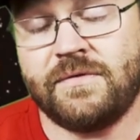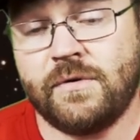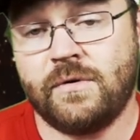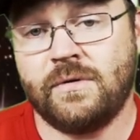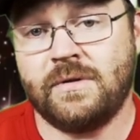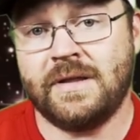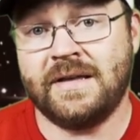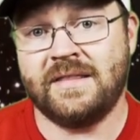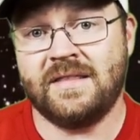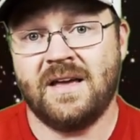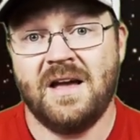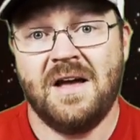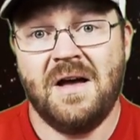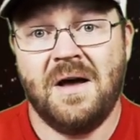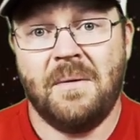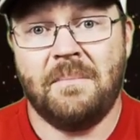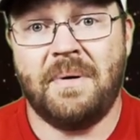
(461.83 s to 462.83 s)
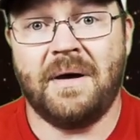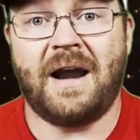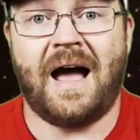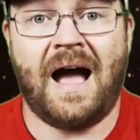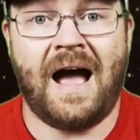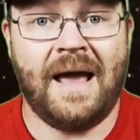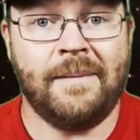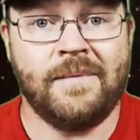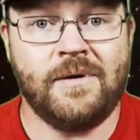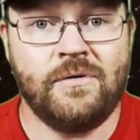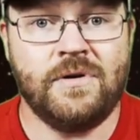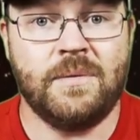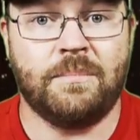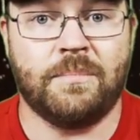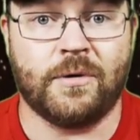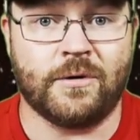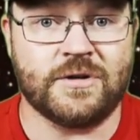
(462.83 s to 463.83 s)
focal length, but I'm going
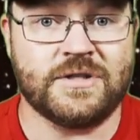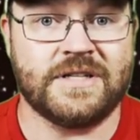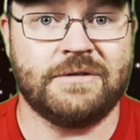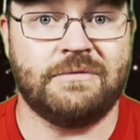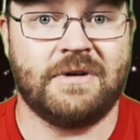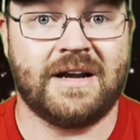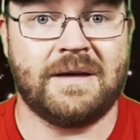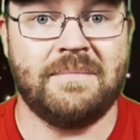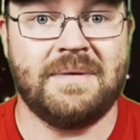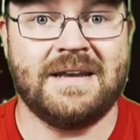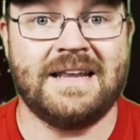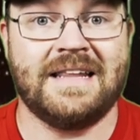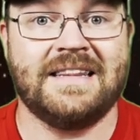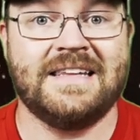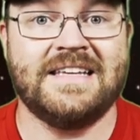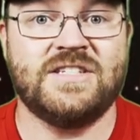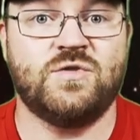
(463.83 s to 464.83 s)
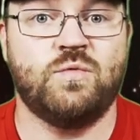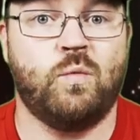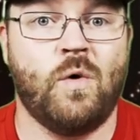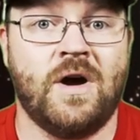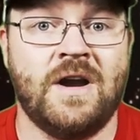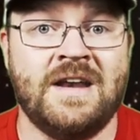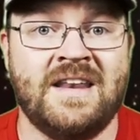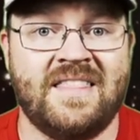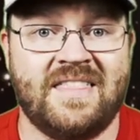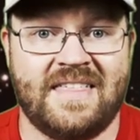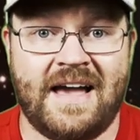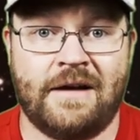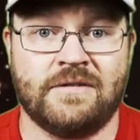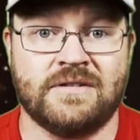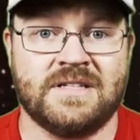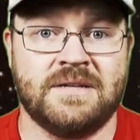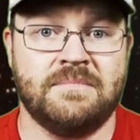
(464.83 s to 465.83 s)
to personally recommend at least
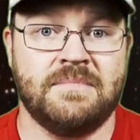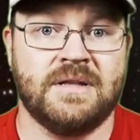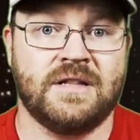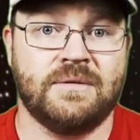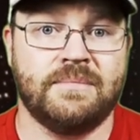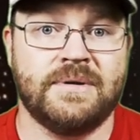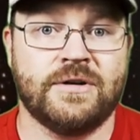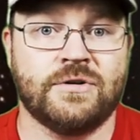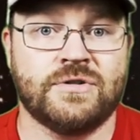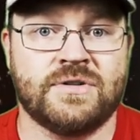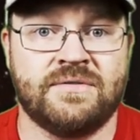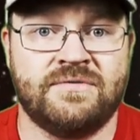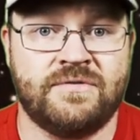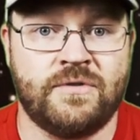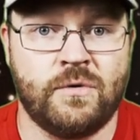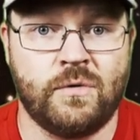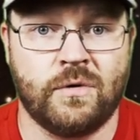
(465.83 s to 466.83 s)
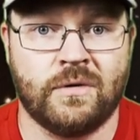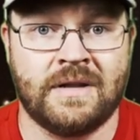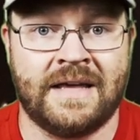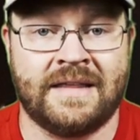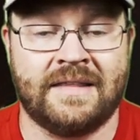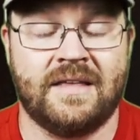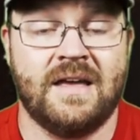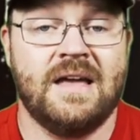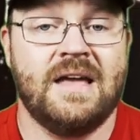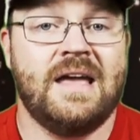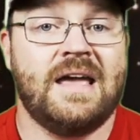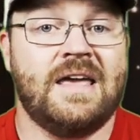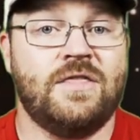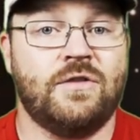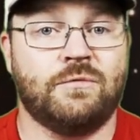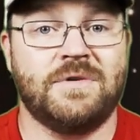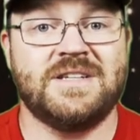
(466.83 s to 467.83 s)
1,000 millimeters of focal length.
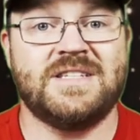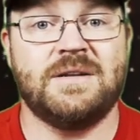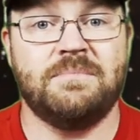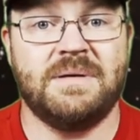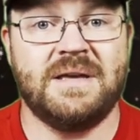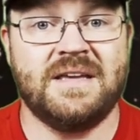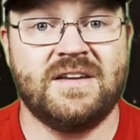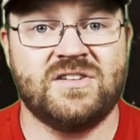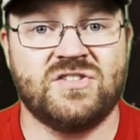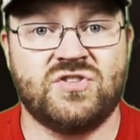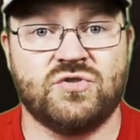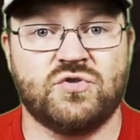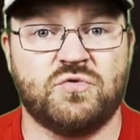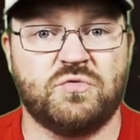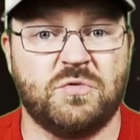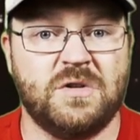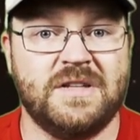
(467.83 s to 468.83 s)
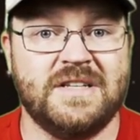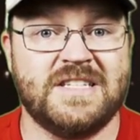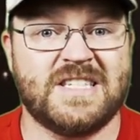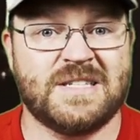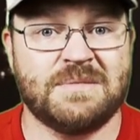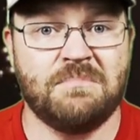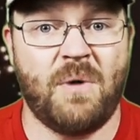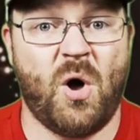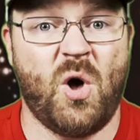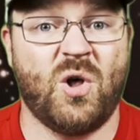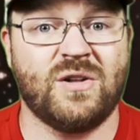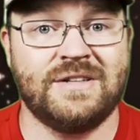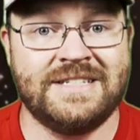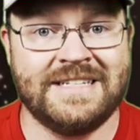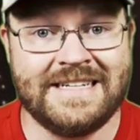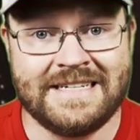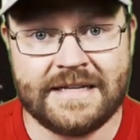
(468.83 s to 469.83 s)
And the reason being is there's really small
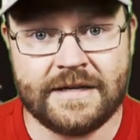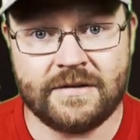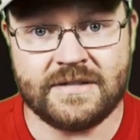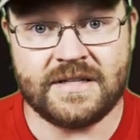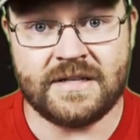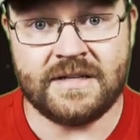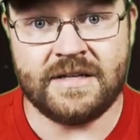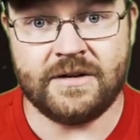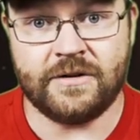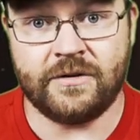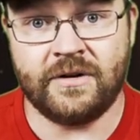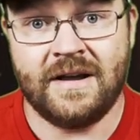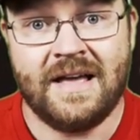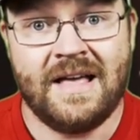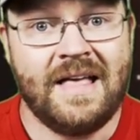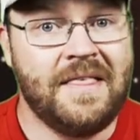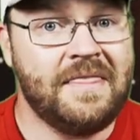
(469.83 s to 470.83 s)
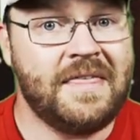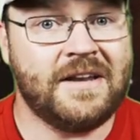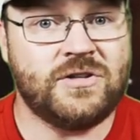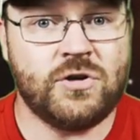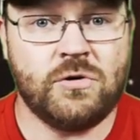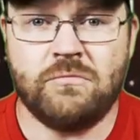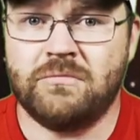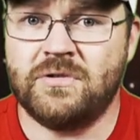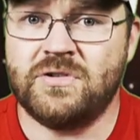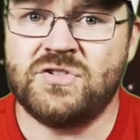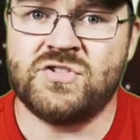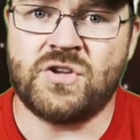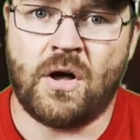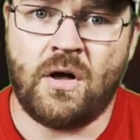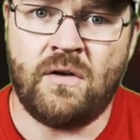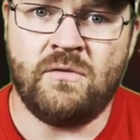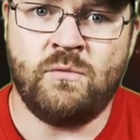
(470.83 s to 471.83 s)
details in here that don't
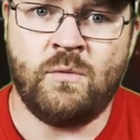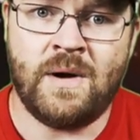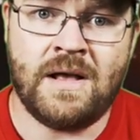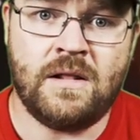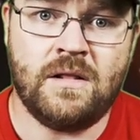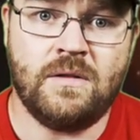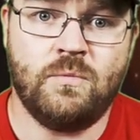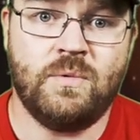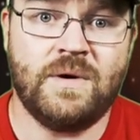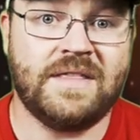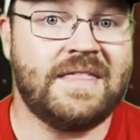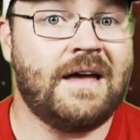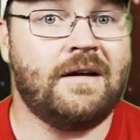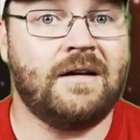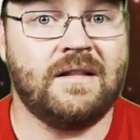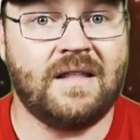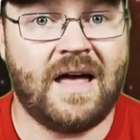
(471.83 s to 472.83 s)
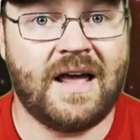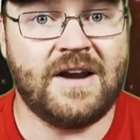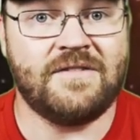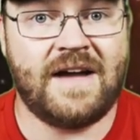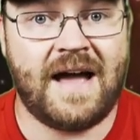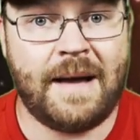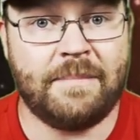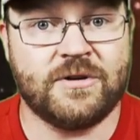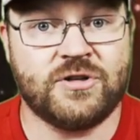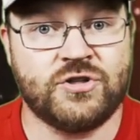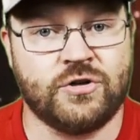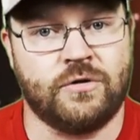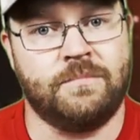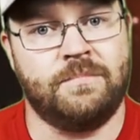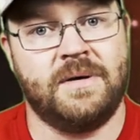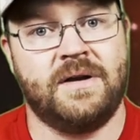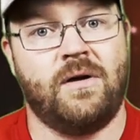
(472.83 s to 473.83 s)
resolve well without a lot of
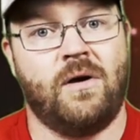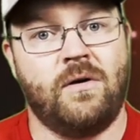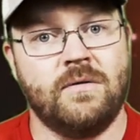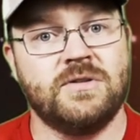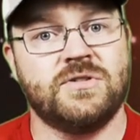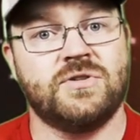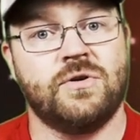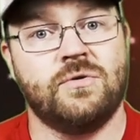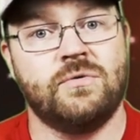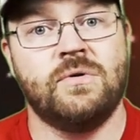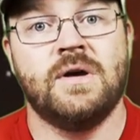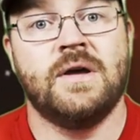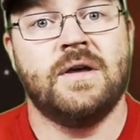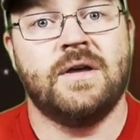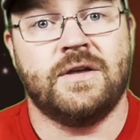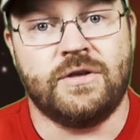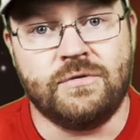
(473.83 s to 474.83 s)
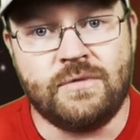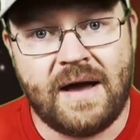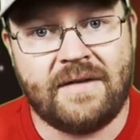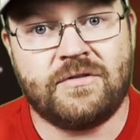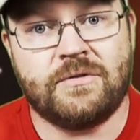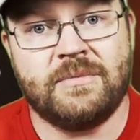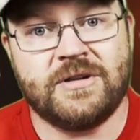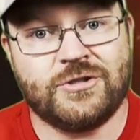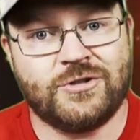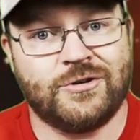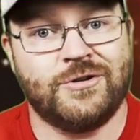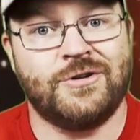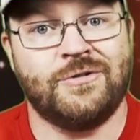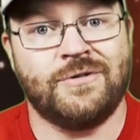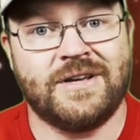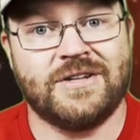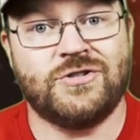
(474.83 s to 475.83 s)
aperture, but also you have to make sure
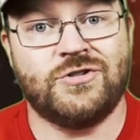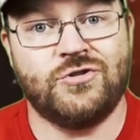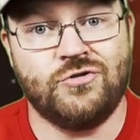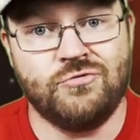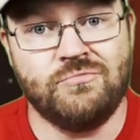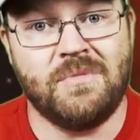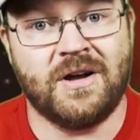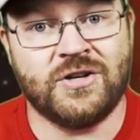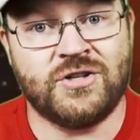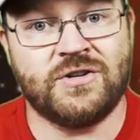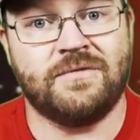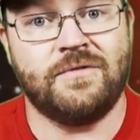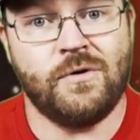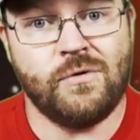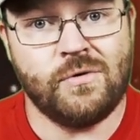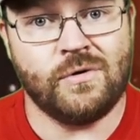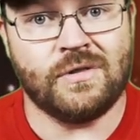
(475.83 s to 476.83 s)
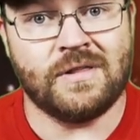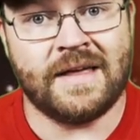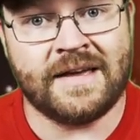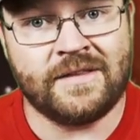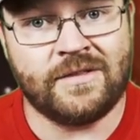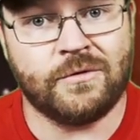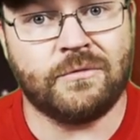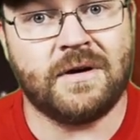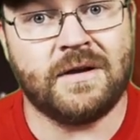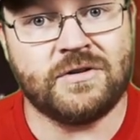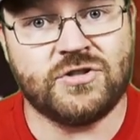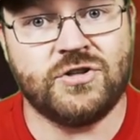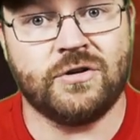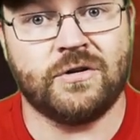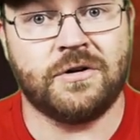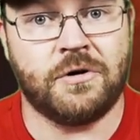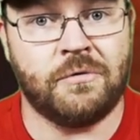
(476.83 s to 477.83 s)
you don't get too much focal length, or
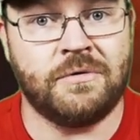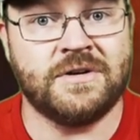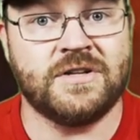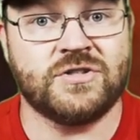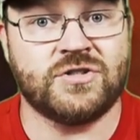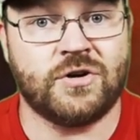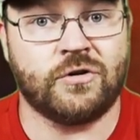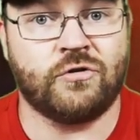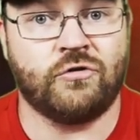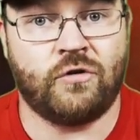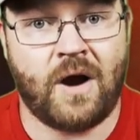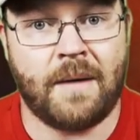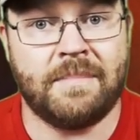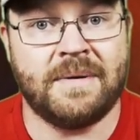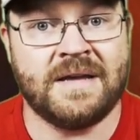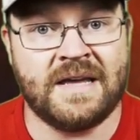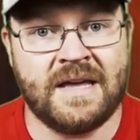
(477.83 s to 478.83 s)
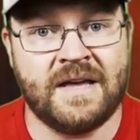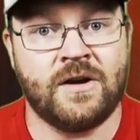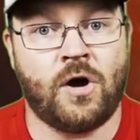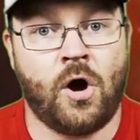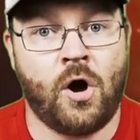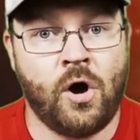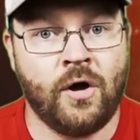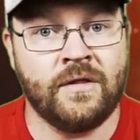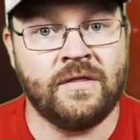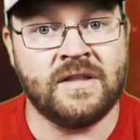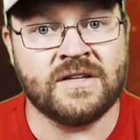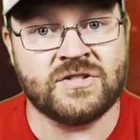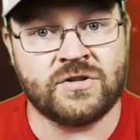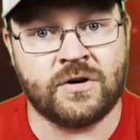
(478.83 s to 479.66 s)
else you're going to start cropping in on this